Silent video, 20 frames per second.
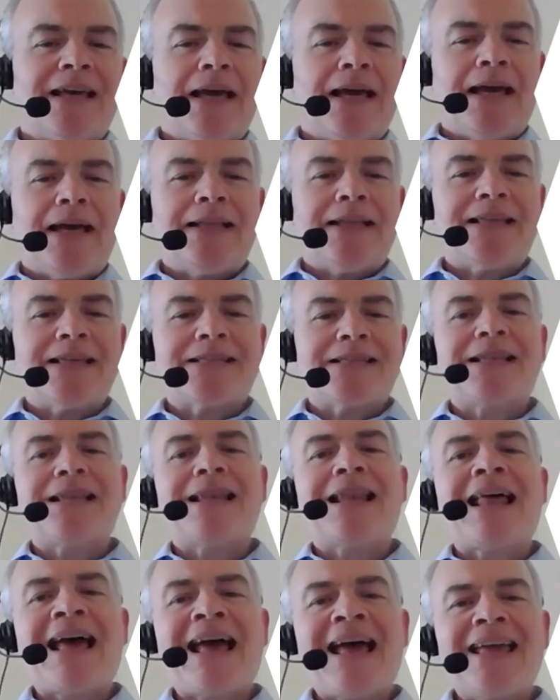uh, this
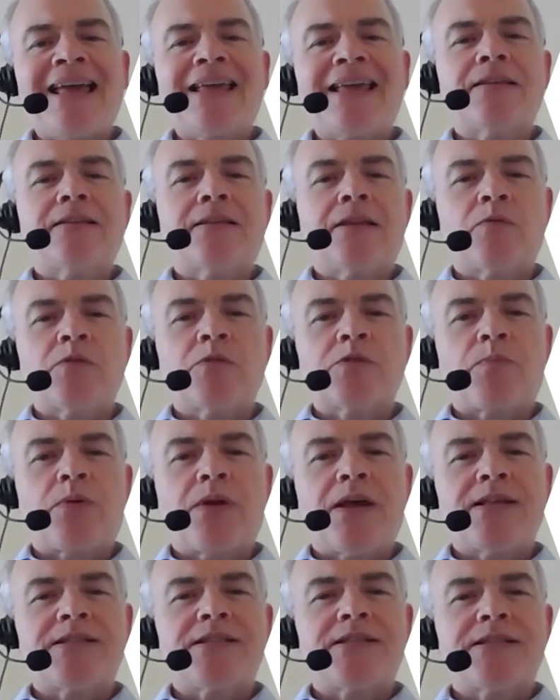lag that was
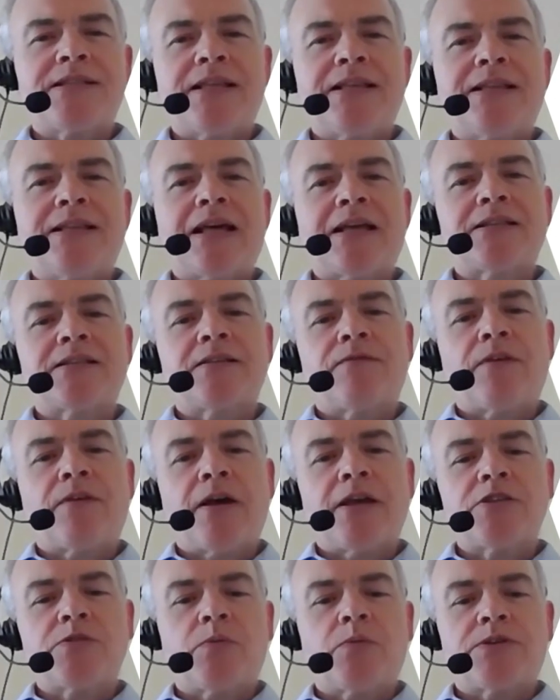present in that
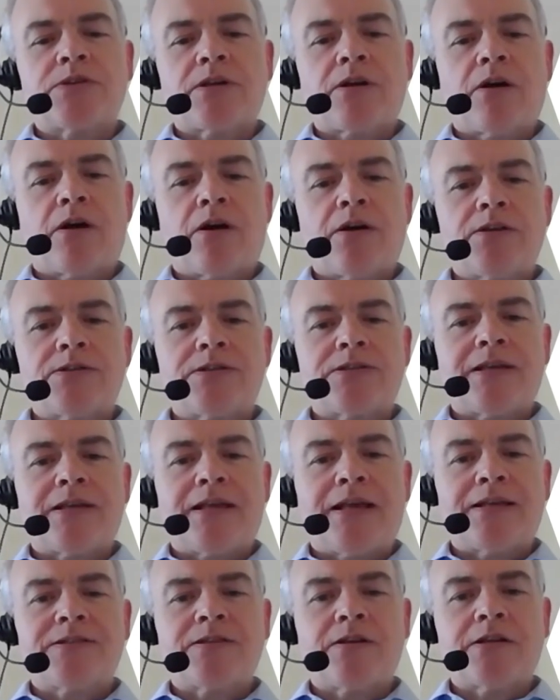device, which caused
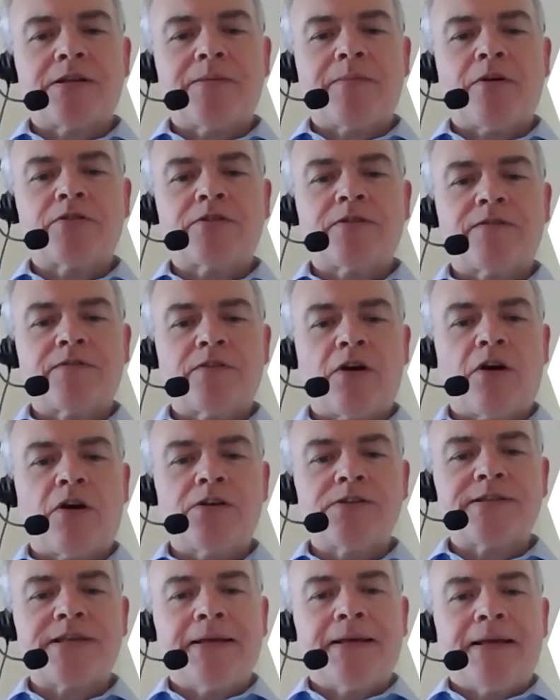a certain amount of
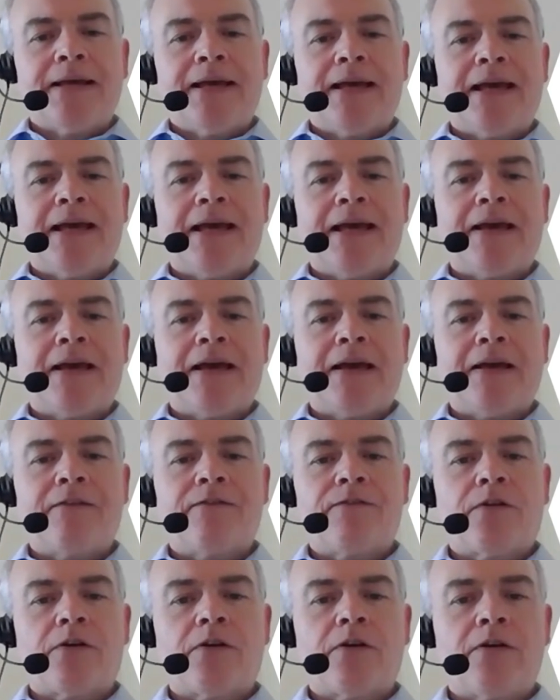nausea uh, uh,
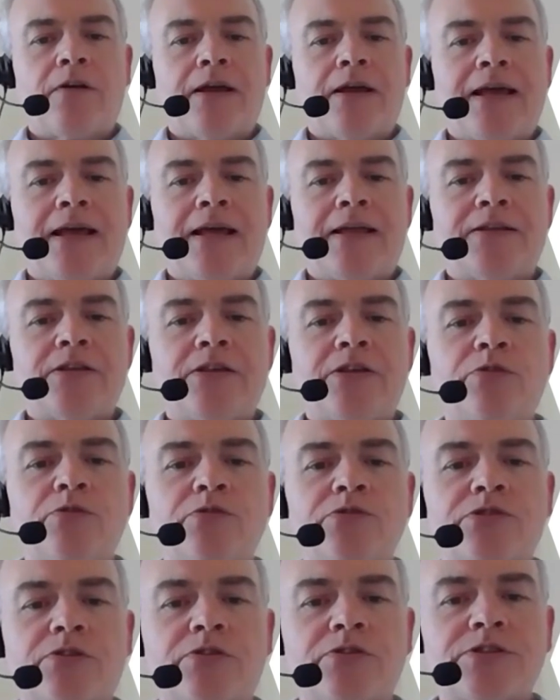for the
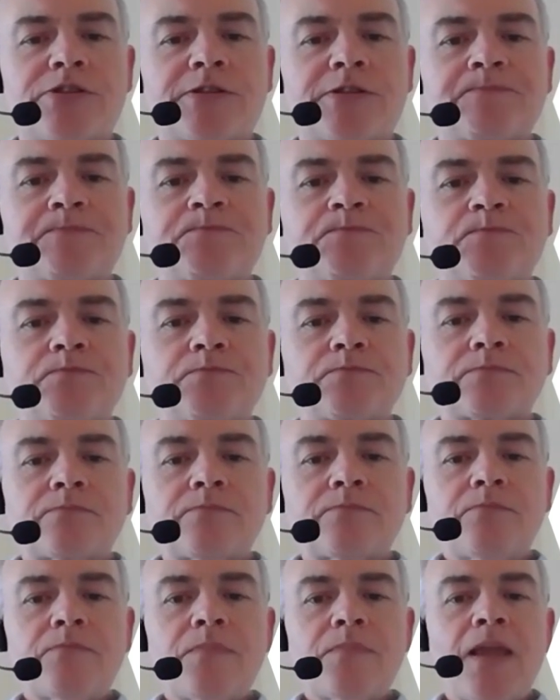users.
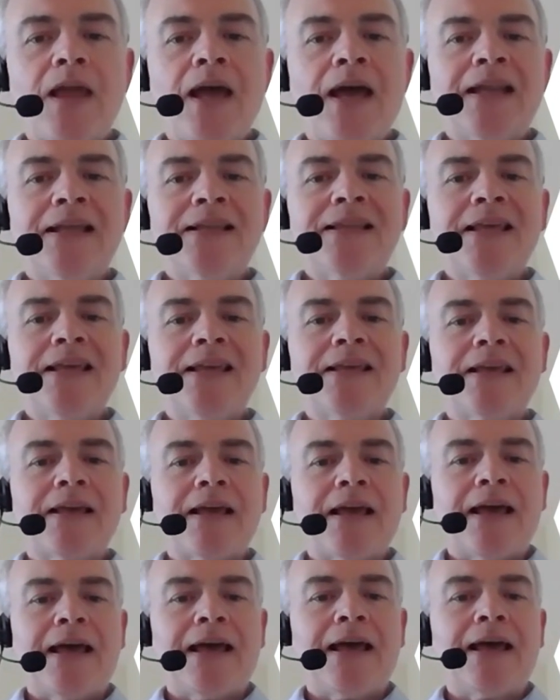And I think
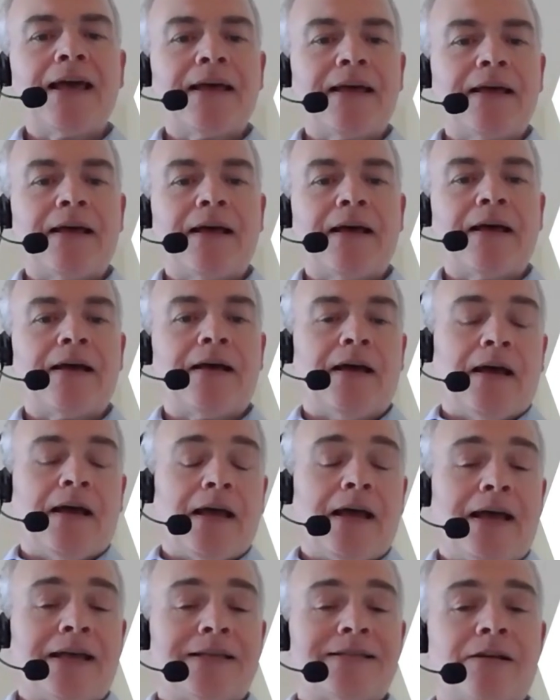a
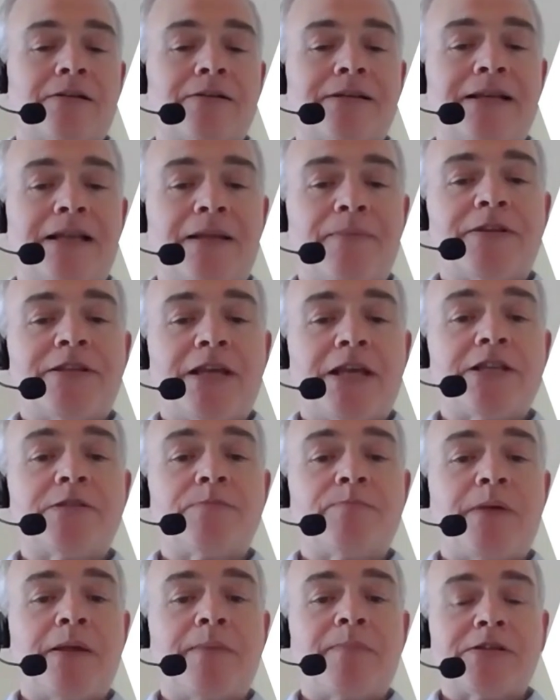certain
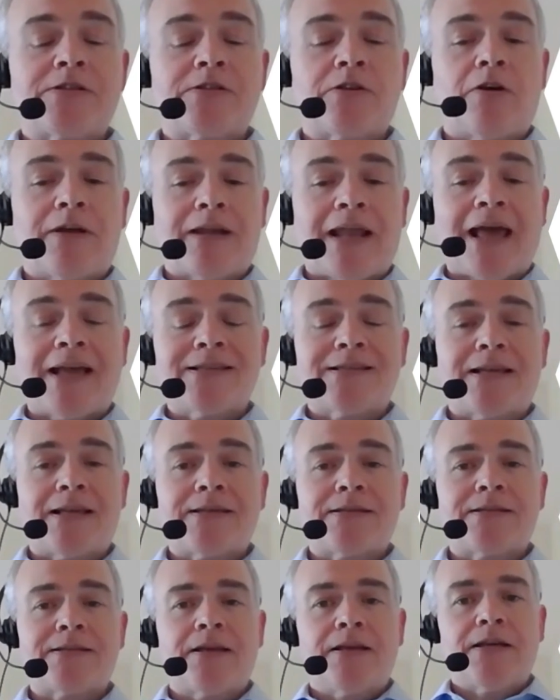limitation people saw on
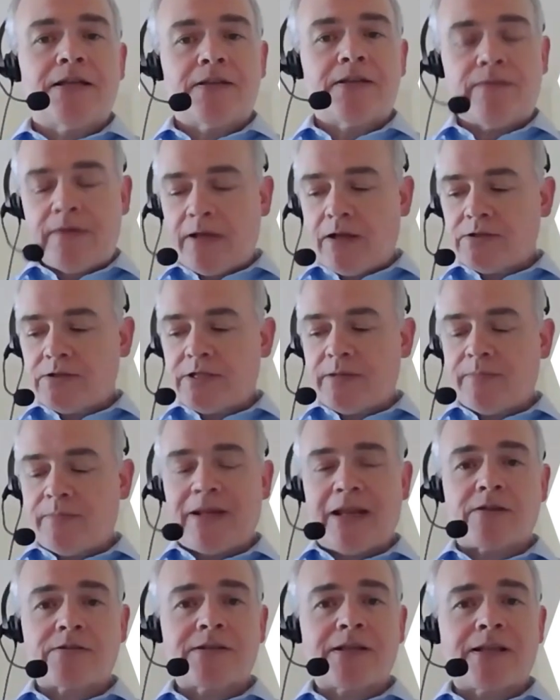access to VR
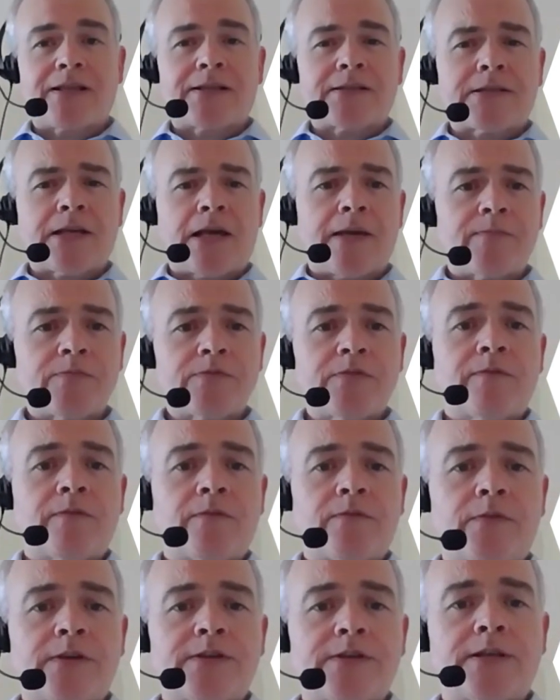simulators at the time, some
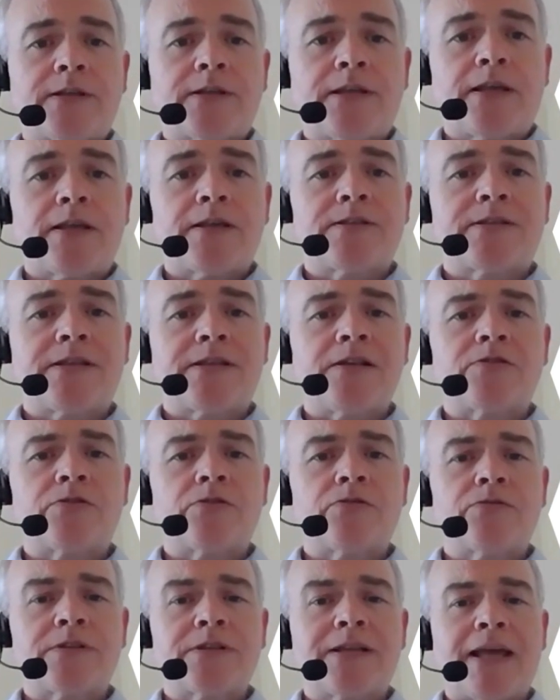of which I think is still
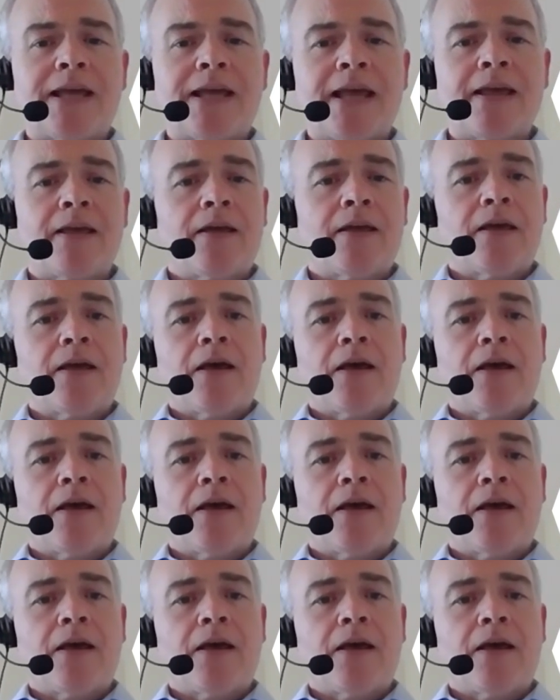true today,